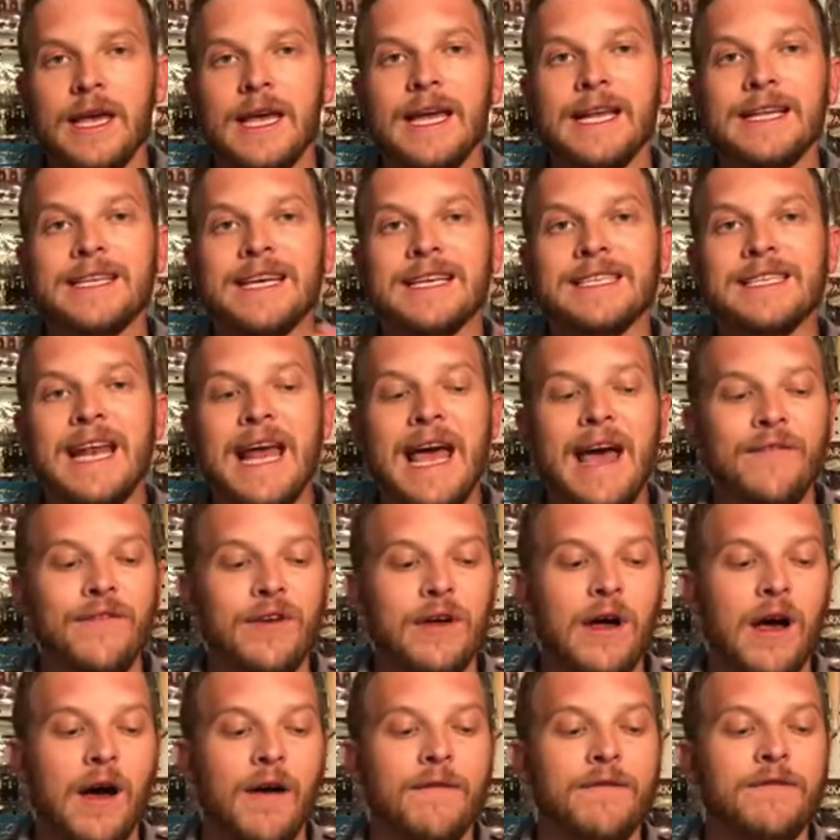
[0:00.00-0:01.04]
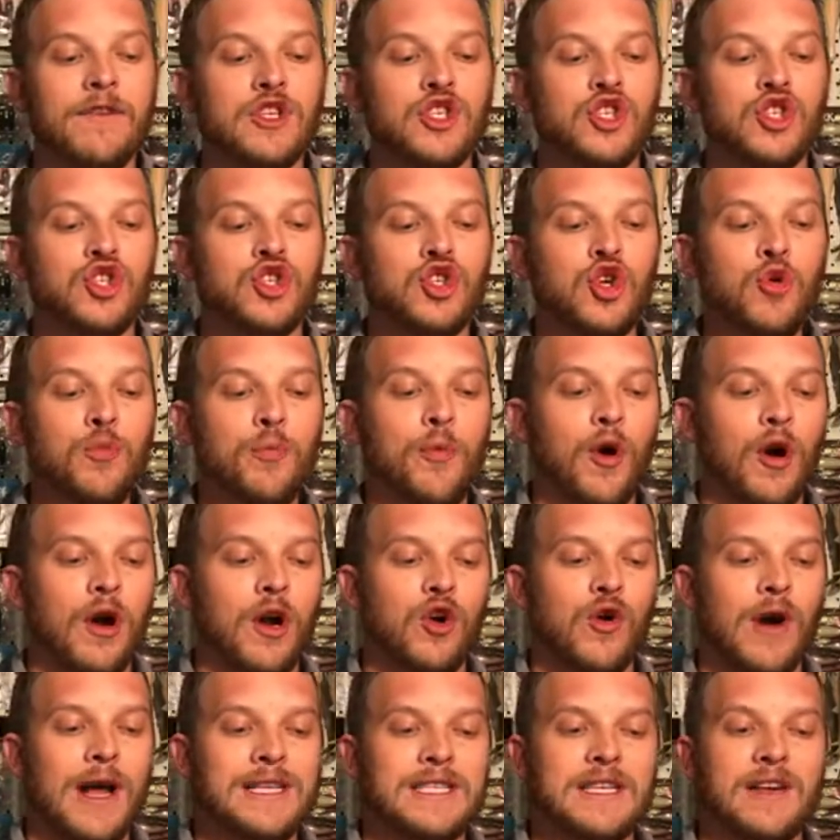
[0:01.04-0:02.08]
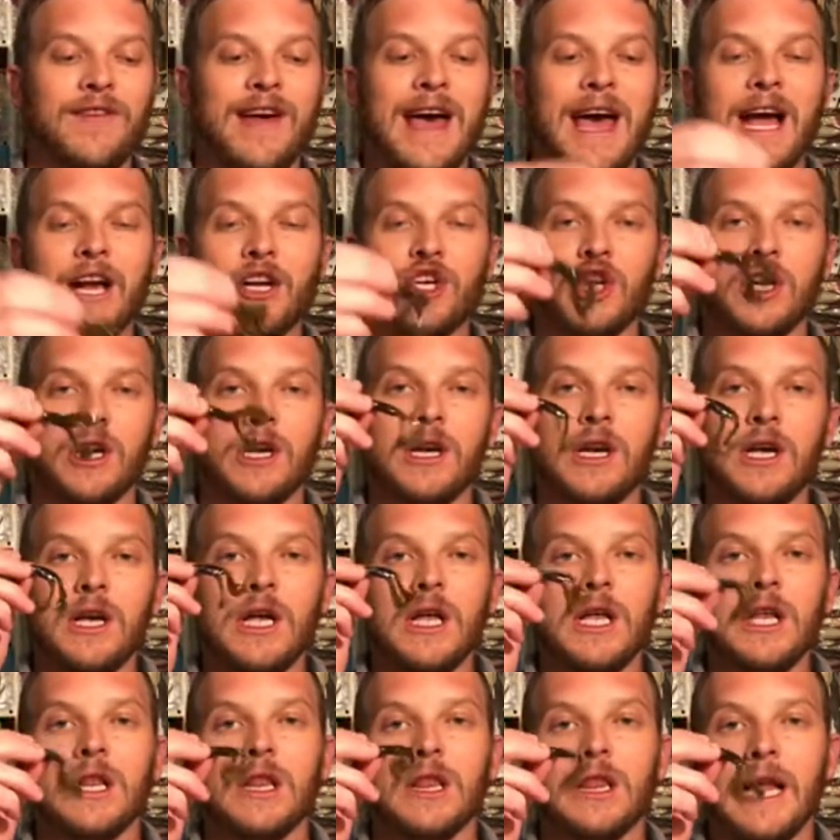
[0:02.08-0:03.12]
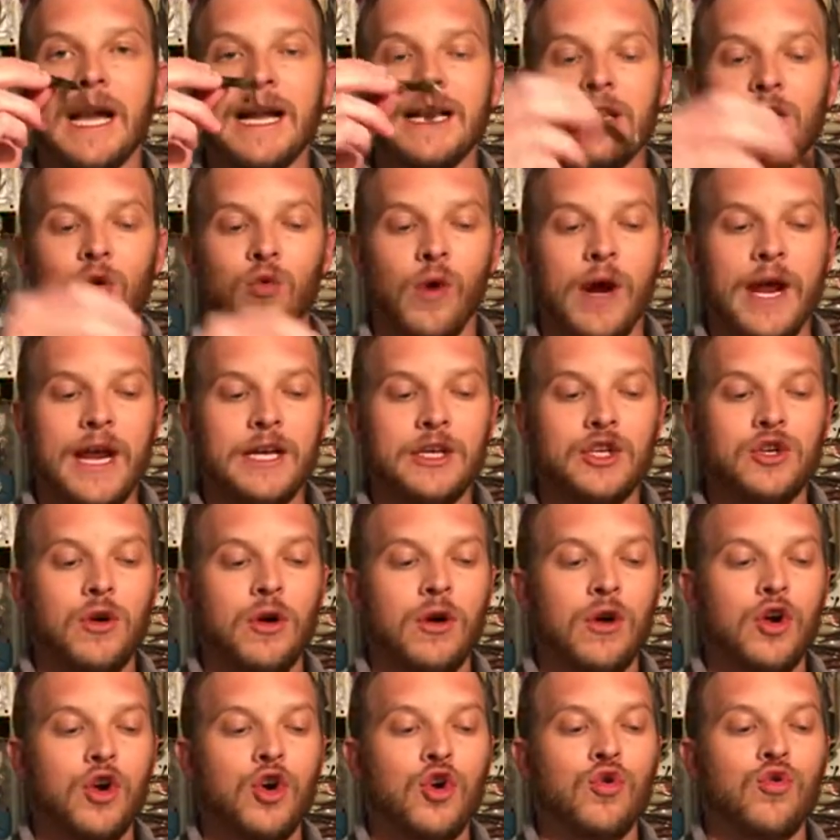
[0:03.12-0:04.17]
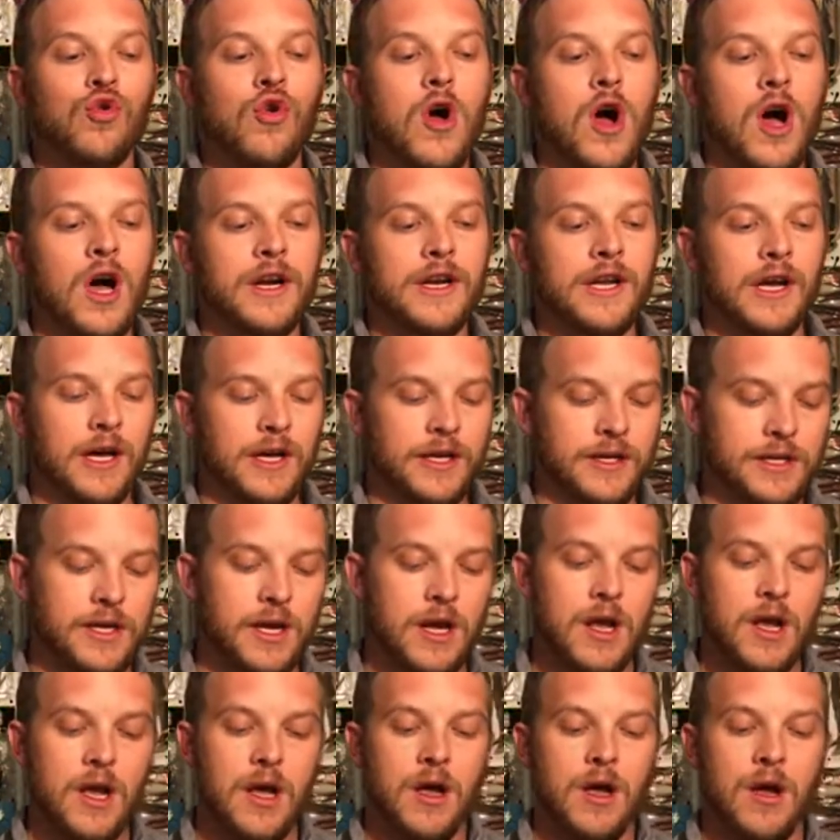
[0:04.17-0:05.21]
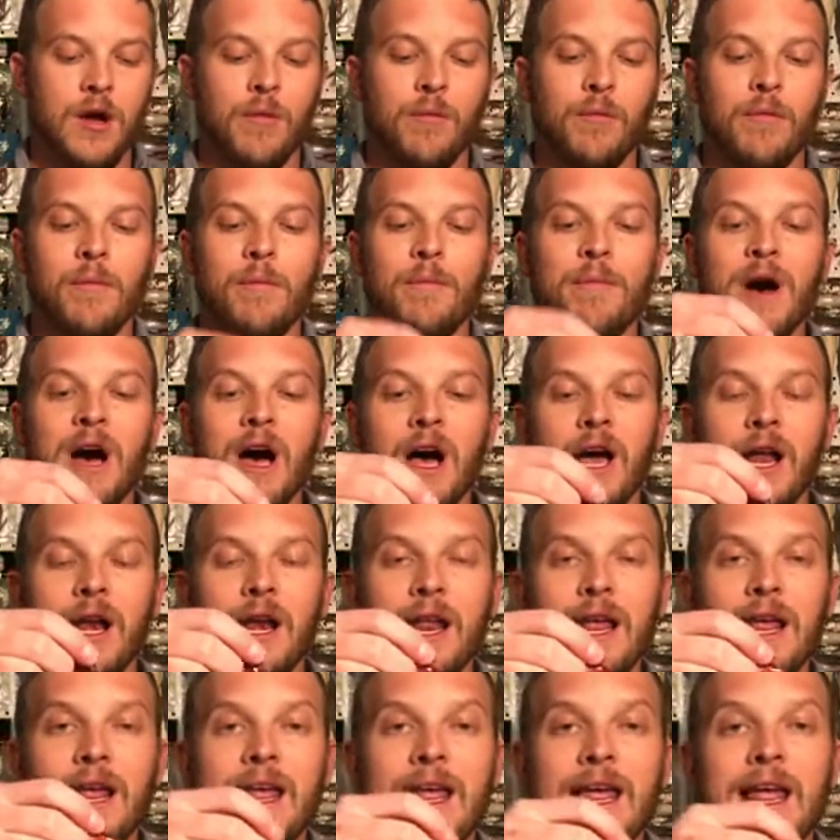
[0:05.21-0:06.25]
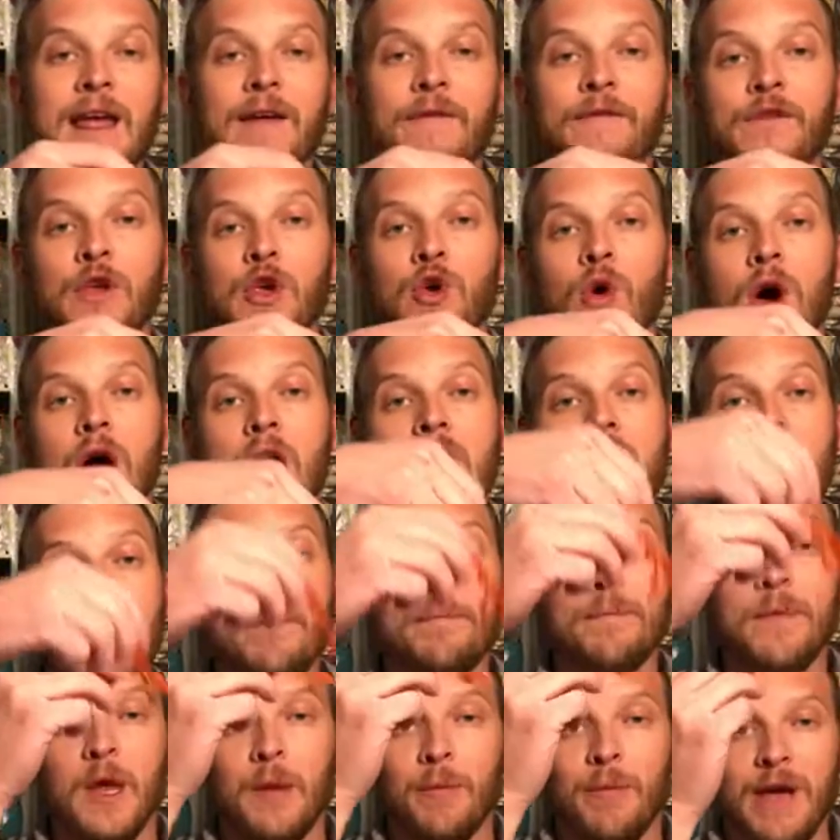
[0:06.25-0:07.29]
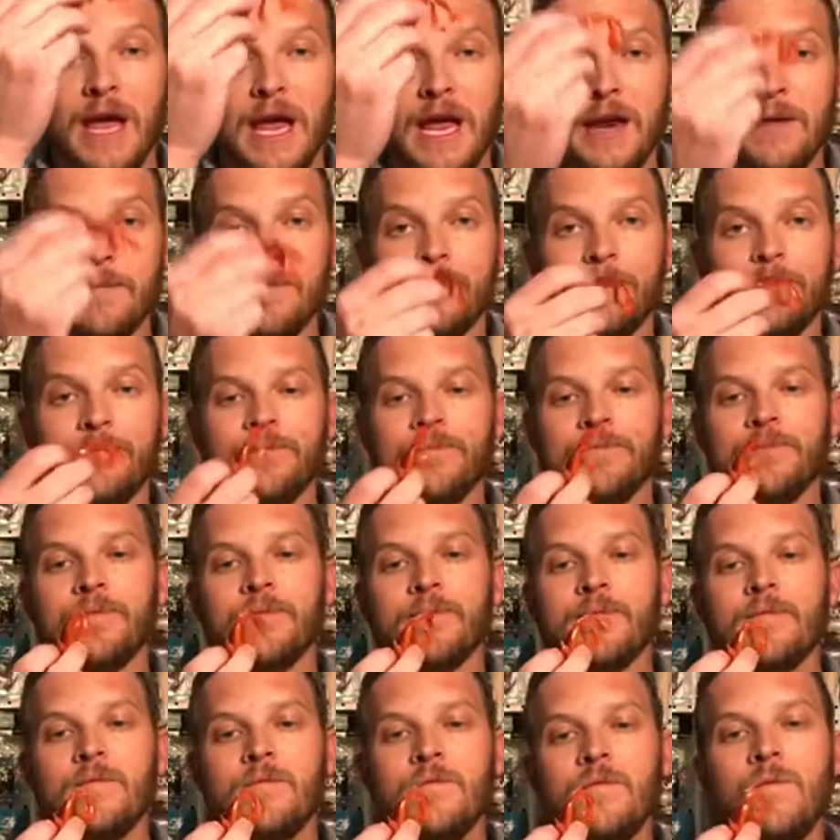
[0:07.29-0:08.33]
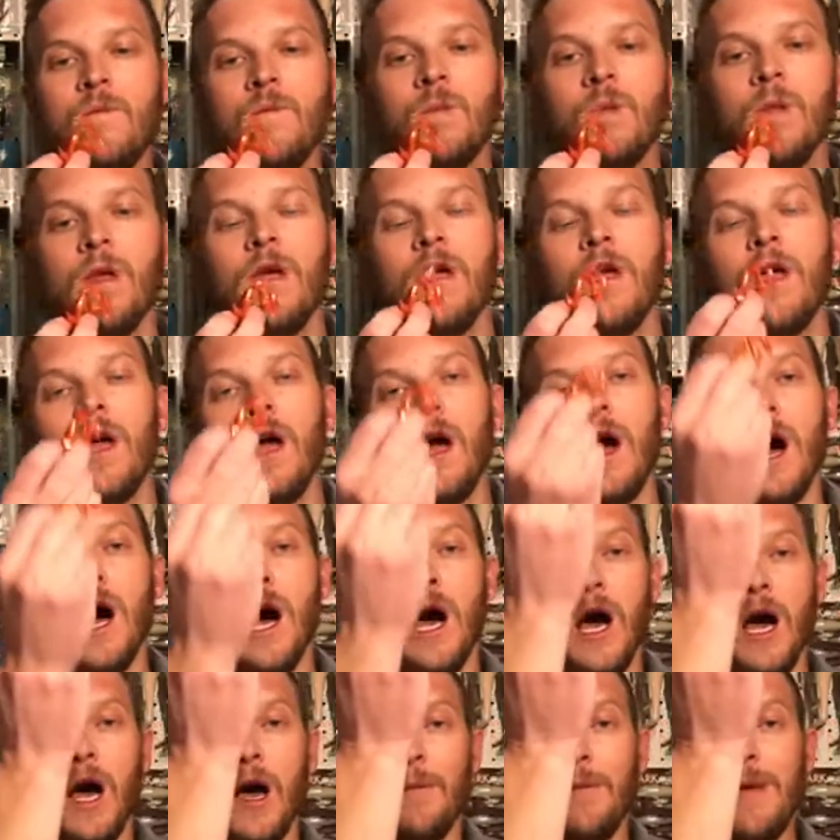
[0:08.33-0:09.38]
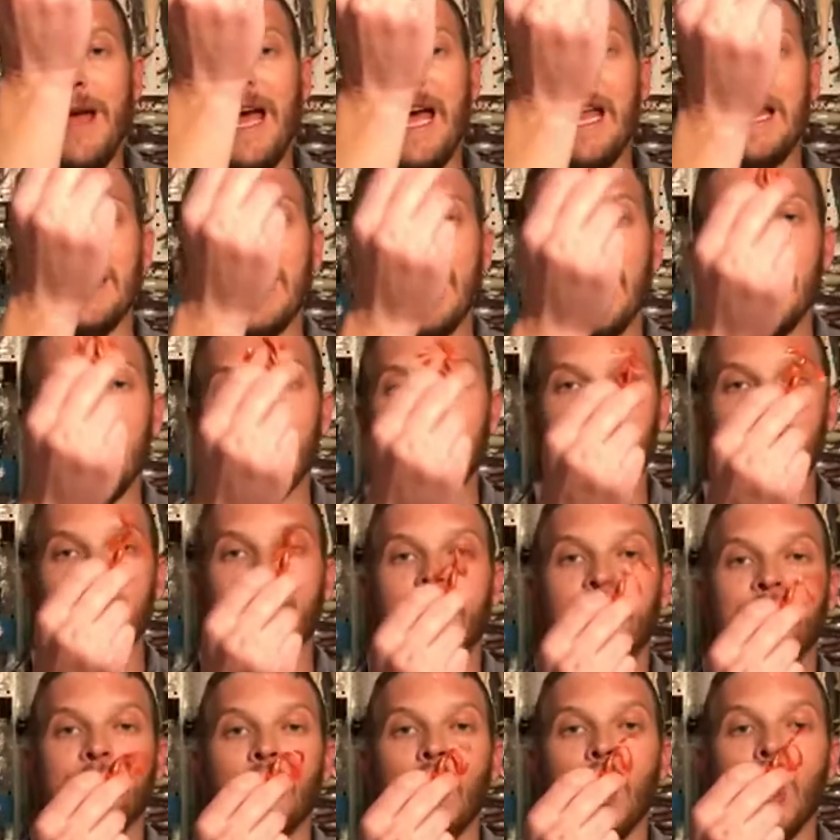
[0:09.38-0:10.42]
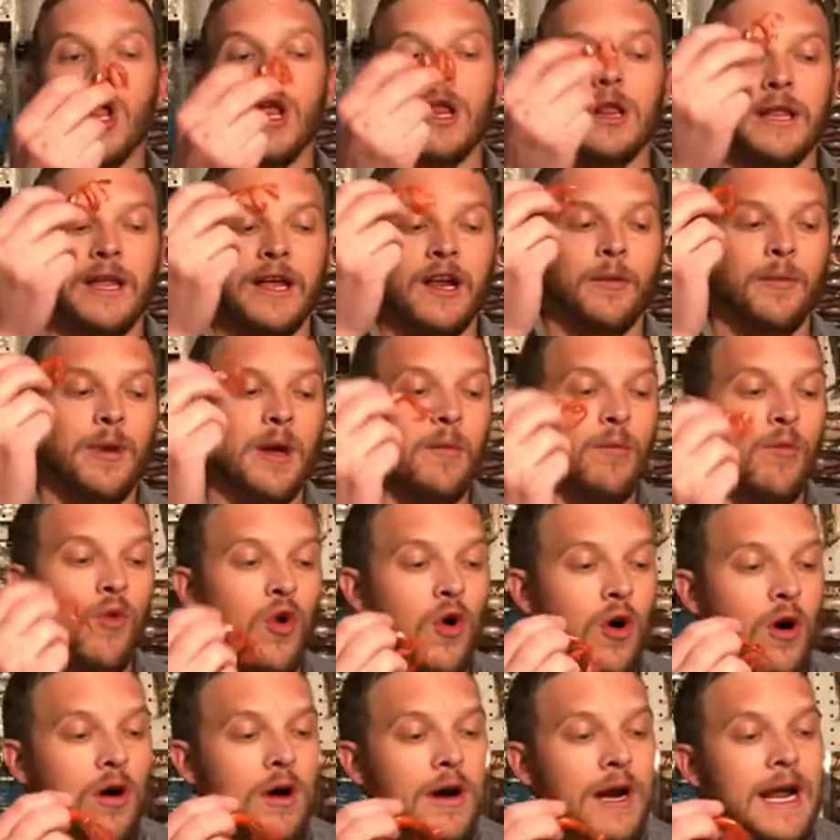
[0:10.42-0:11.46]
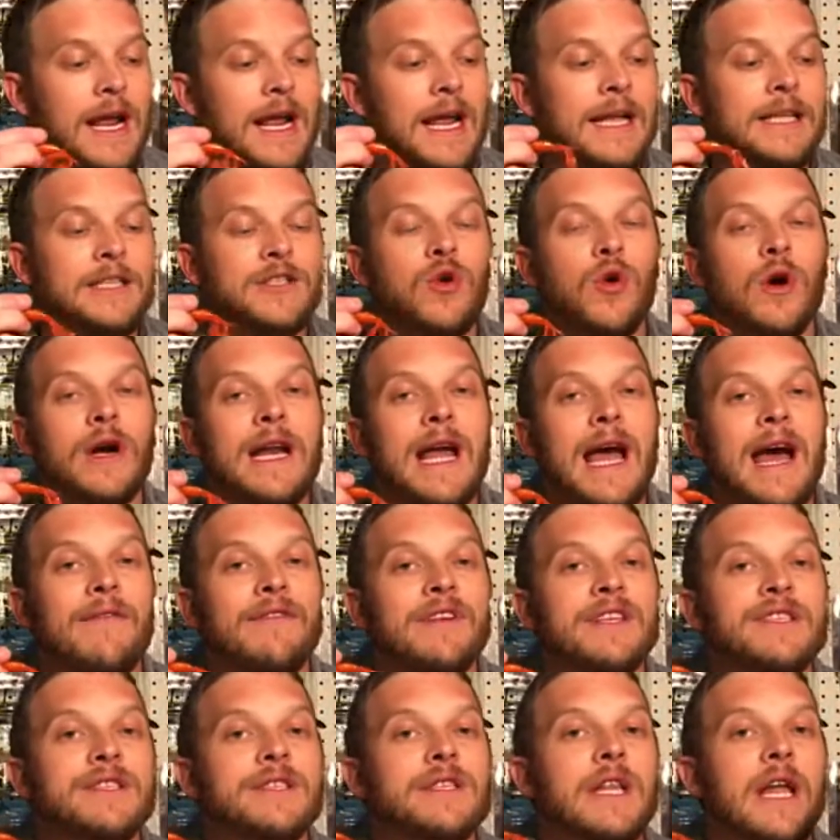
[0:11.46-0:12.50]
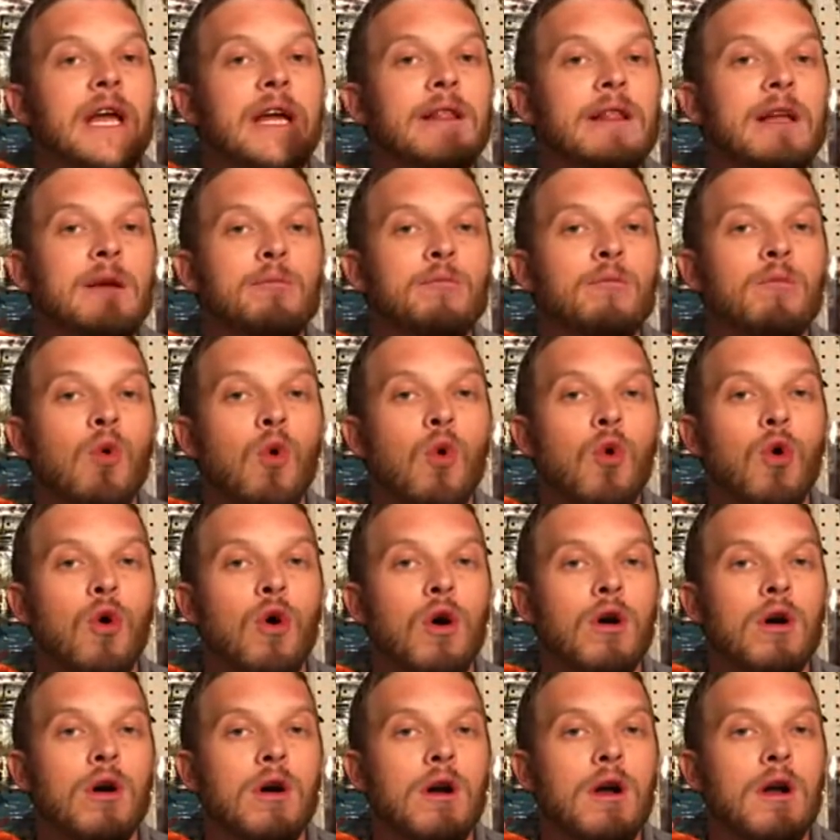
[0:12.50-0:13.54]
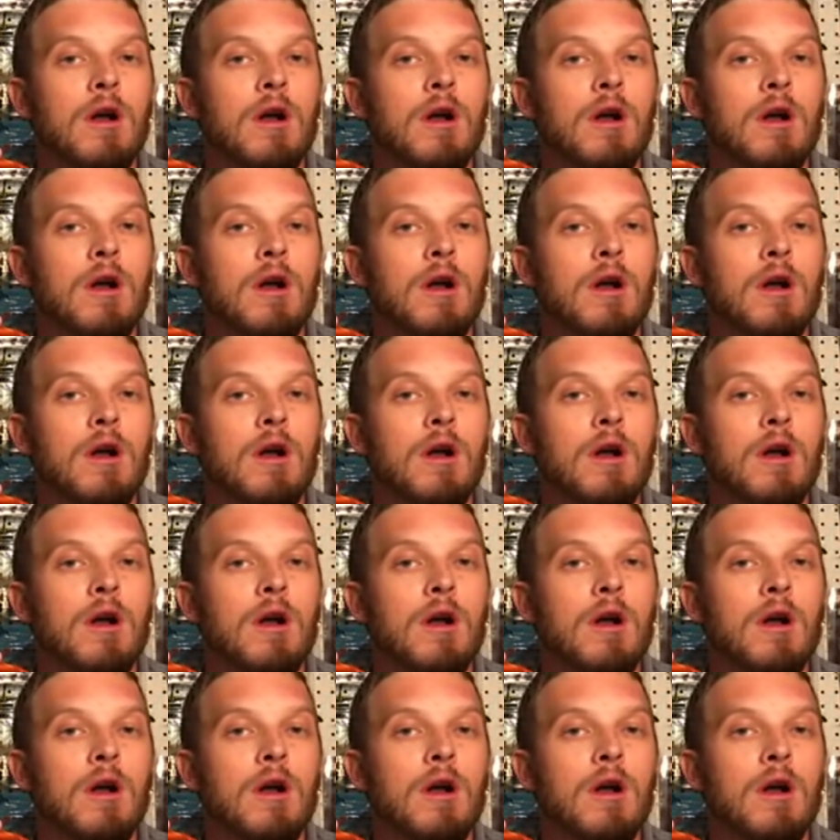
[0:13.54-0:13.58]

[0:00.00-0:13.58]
it doesn't have a super aggressive action like the Rage Craw does. But if you hop the bait and let it fall a little bit more, it's going to have a slightly more